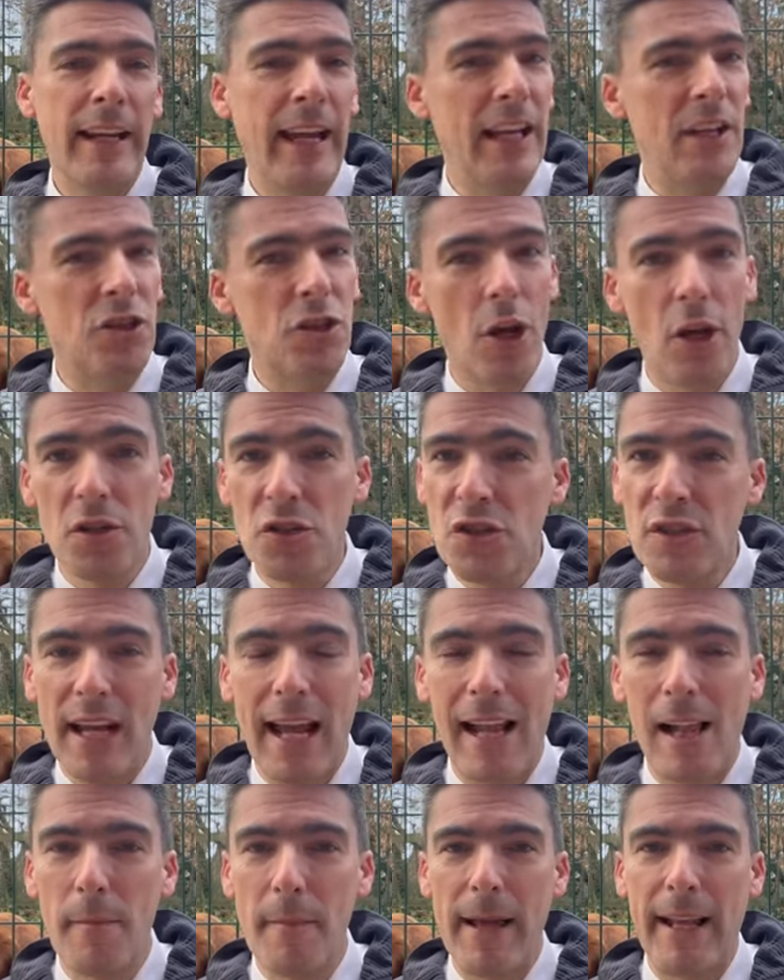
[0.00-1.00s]
It doesn't
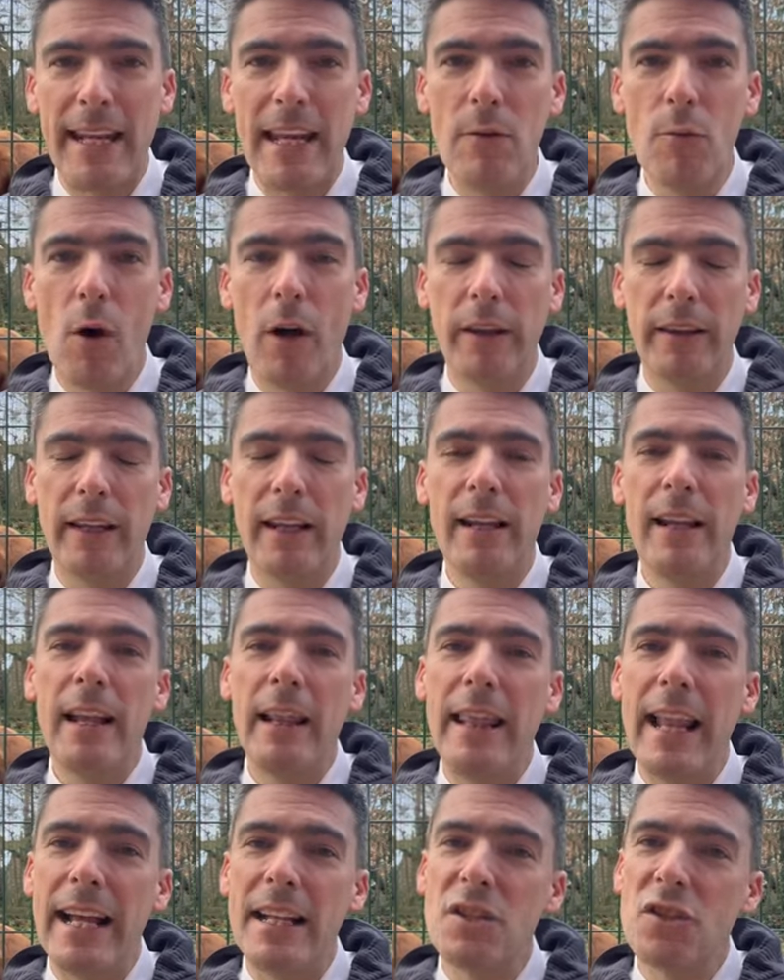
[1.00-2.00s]
help anyone.
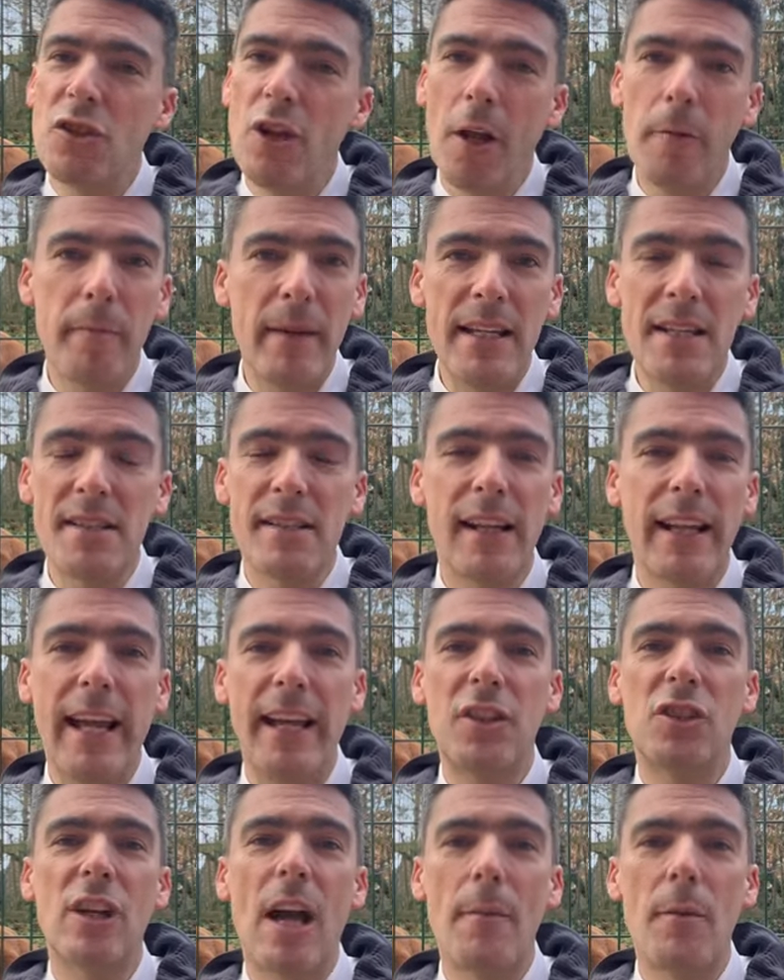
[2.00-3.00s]
Let's not be
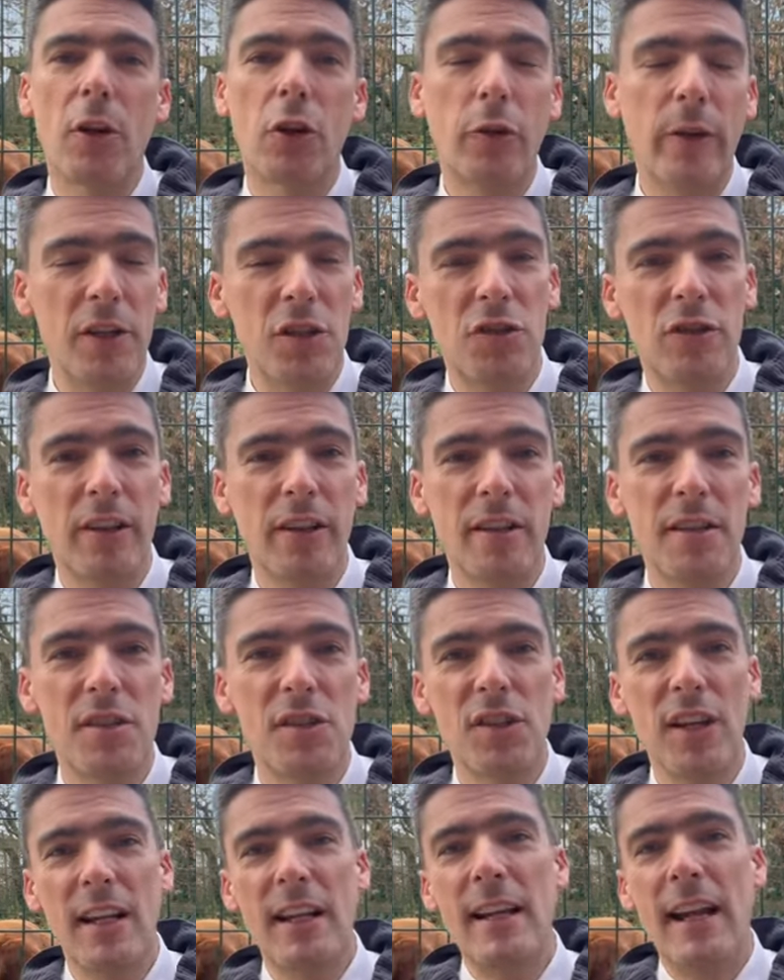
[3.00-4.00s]
sledgehammer
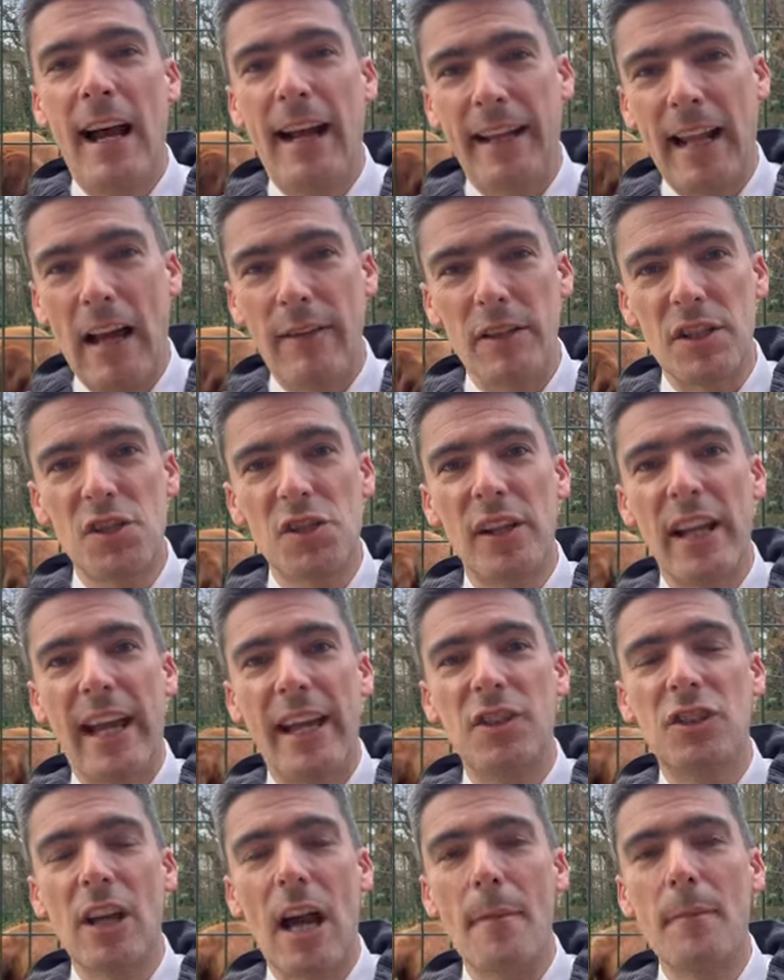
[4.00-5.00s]
Christians and have a
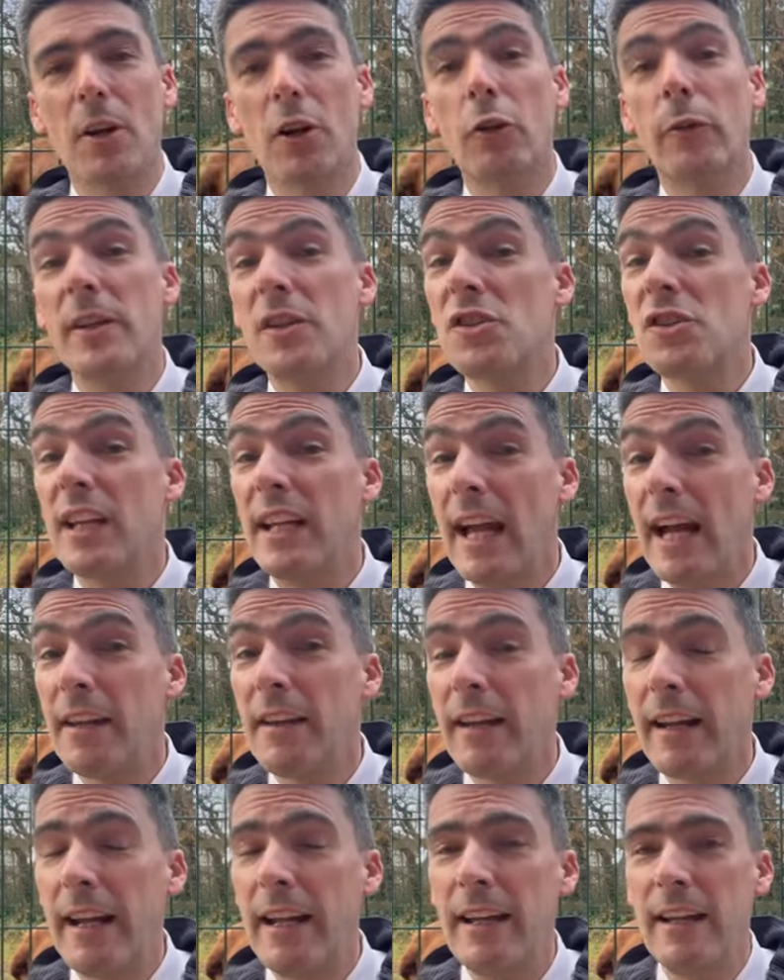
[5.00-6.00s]
sledgehammer
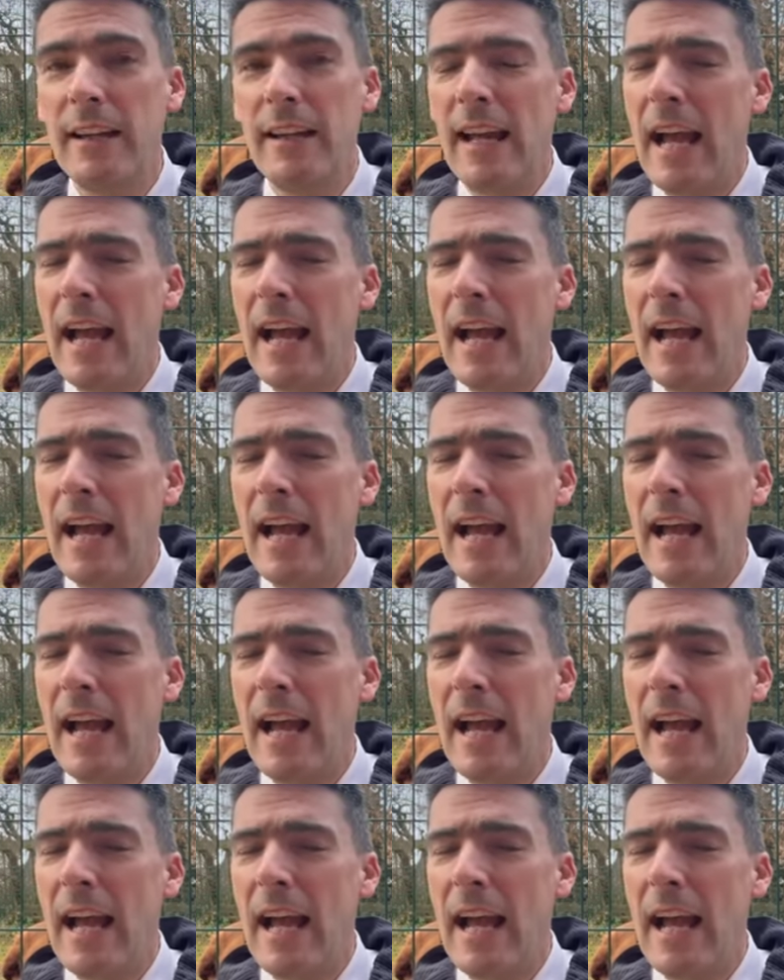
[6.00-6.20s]
Christianity.